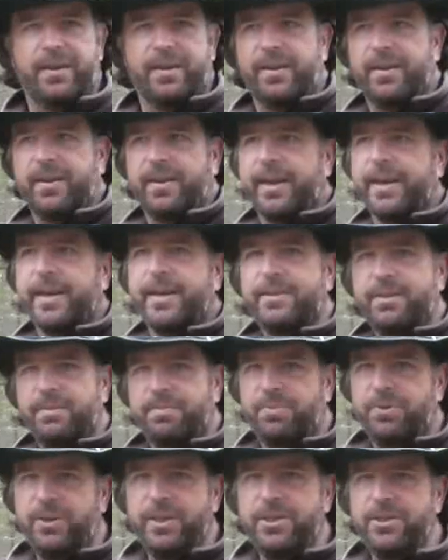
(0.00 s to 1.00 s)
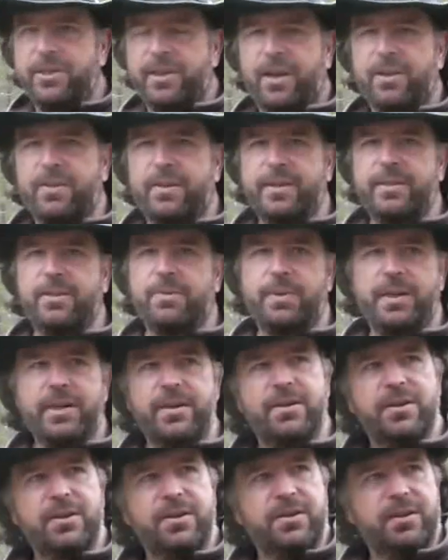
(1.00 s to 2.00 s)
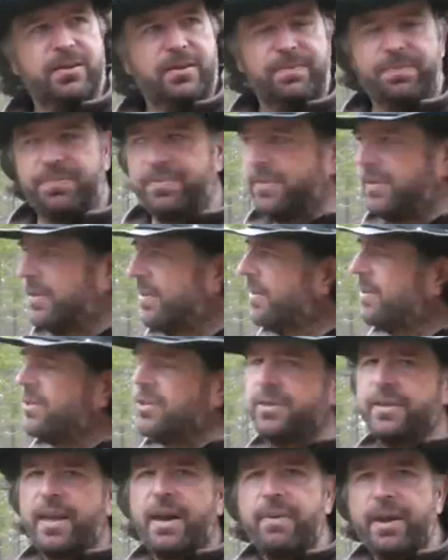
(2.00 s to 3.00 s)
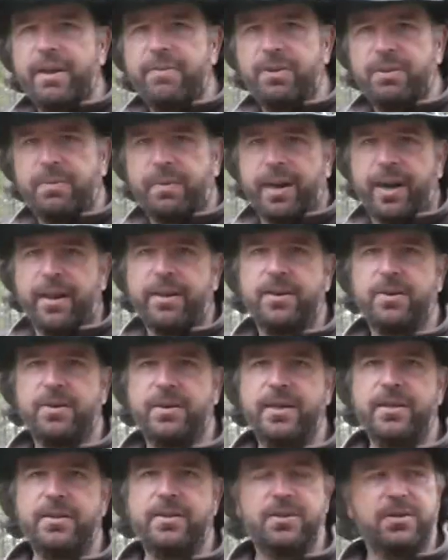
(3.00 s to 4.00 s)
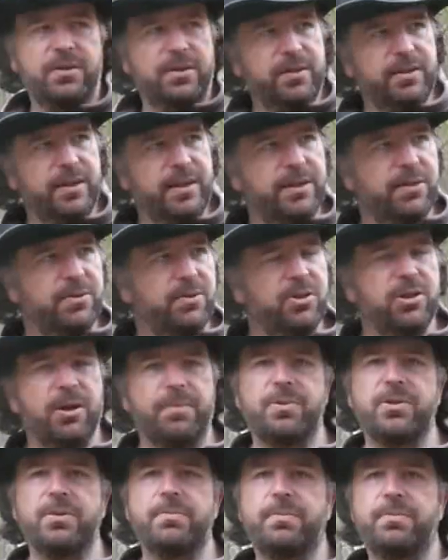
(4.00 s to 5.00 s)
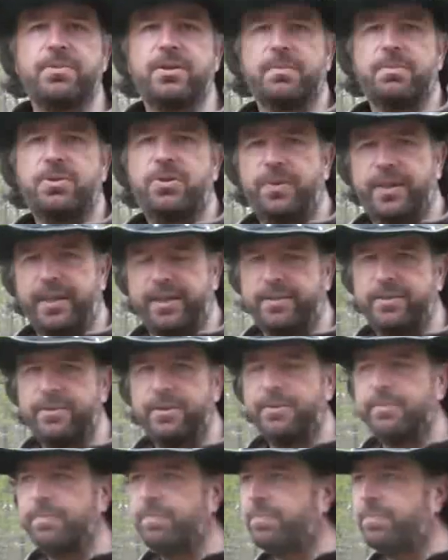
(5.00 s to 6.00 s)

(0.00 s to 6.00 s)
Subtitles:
a debris shelter in the winter. There's snow everywhere. You need to chop some trees.